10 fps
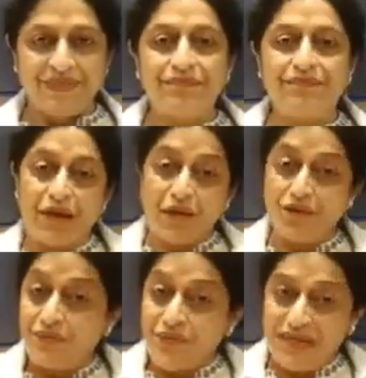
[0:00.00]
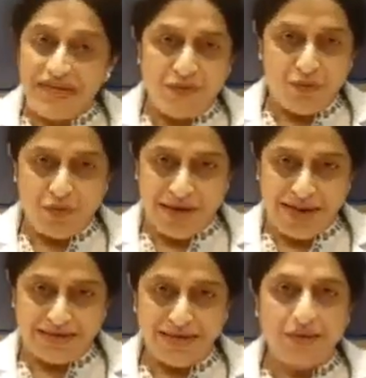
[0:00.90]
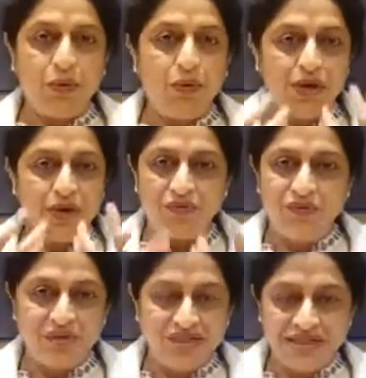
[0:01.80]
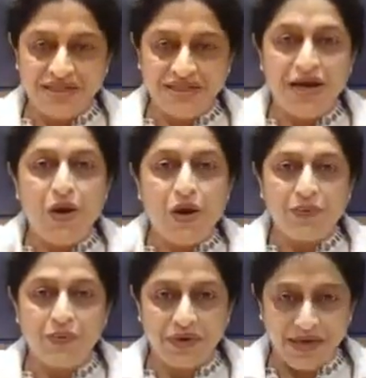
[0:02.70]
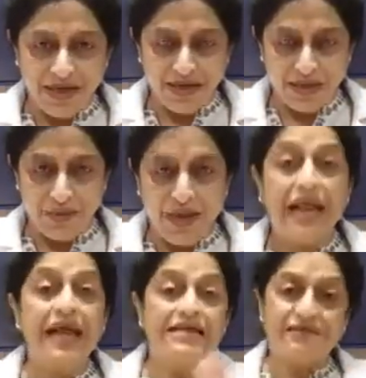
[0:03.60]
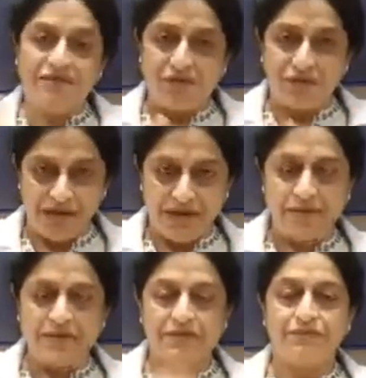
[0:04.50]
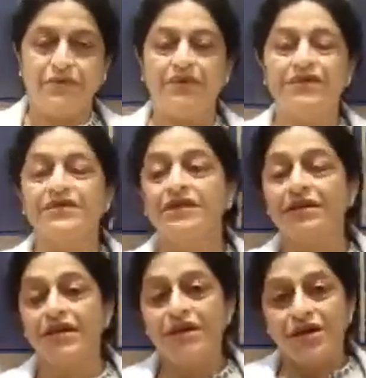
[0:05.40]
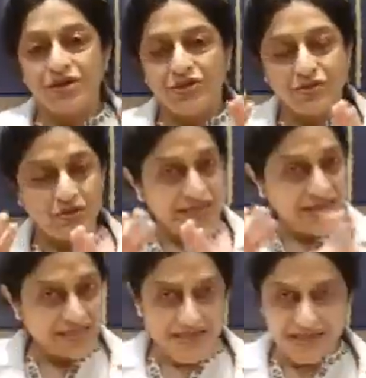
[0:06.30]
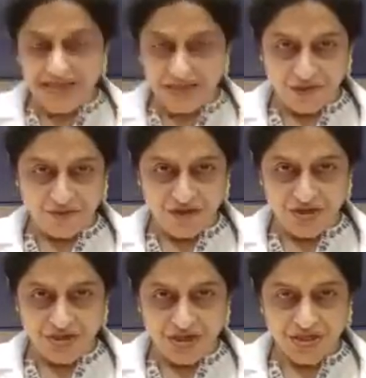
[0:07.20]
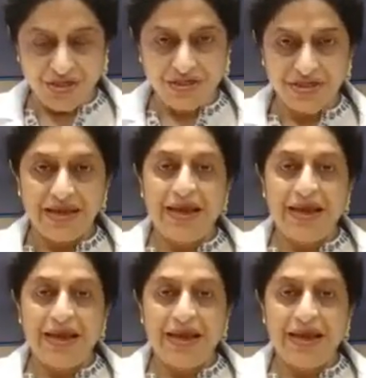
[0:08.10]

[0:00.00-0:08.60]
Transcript: because we need more eggs, and oral ovulagens are not working that well except for minimal stimulation. So these 10 days of injections